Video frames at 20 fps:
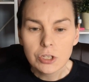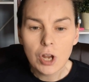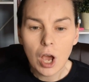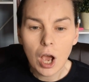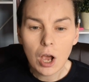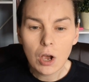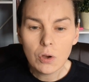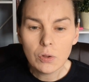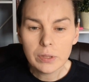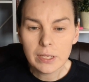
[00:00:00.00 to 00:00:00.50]

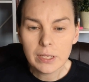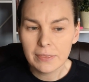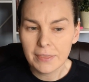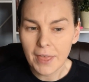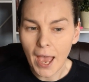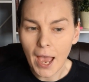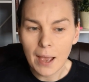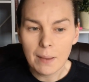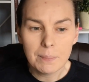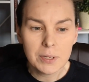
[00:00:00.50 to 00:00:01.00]
Not only
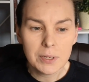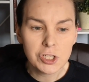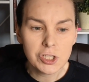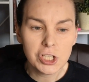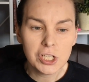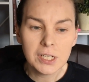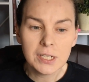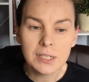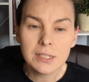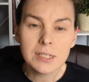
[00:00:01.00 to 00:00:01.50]
that, but
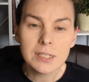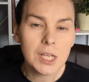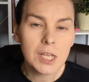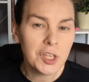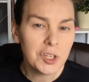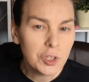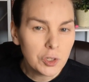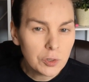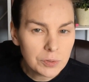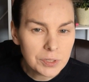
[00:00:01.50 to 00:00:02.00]
she
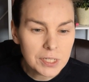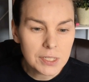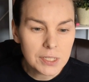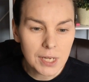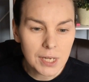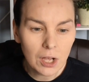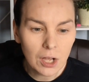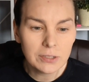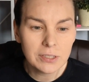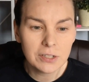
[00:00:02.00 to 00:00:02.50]
continued to
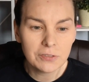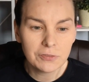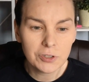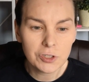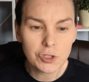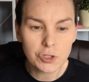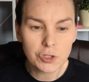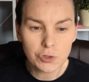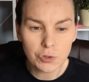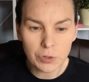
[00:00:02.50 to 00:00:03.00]
tell
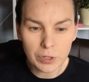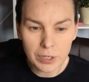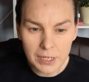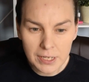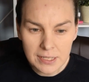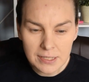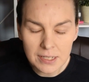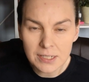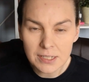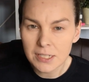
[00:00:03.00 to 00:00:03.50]
different
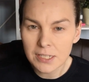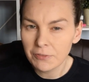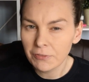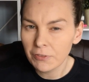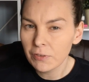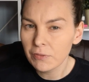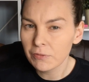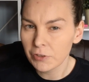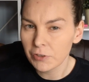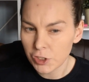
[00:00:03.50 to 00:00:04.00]
stories and
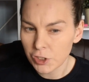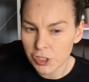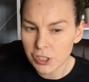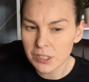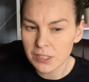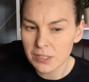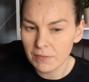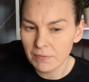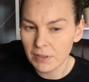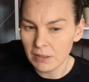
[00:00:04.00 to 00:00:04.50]
different
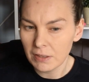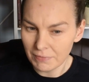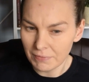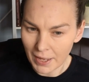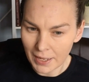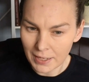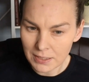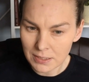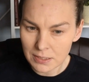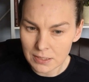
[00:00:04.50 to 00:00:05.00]
versions of the
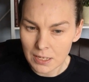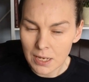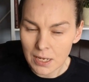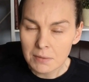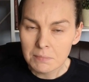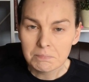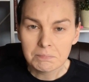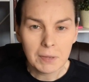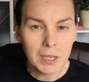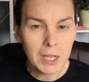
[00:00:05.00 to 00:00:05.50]
events.
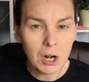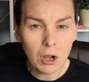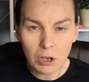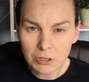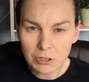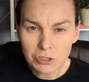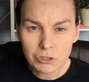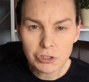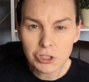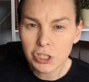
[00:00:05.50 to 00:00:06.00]
And
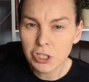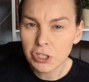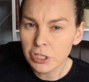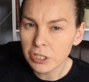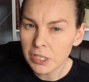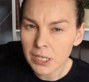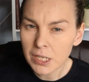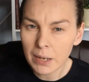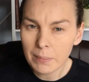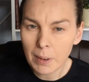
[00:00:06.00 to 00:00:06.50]
also she
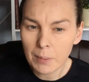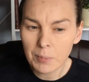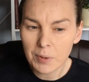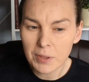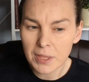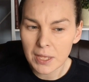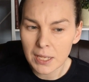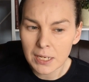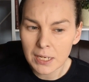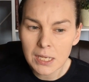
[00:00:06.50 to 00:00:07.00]
couldn't come up
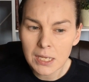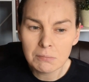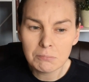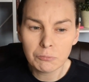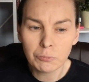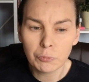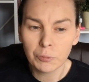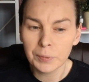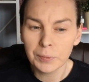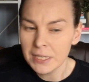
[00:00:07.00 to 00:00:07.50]
with any
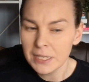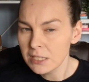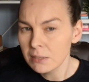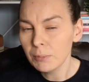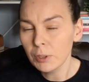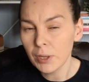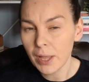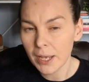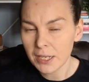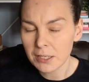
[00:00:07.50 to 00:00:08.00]

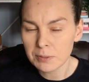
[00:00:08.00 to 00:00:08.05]
reasonable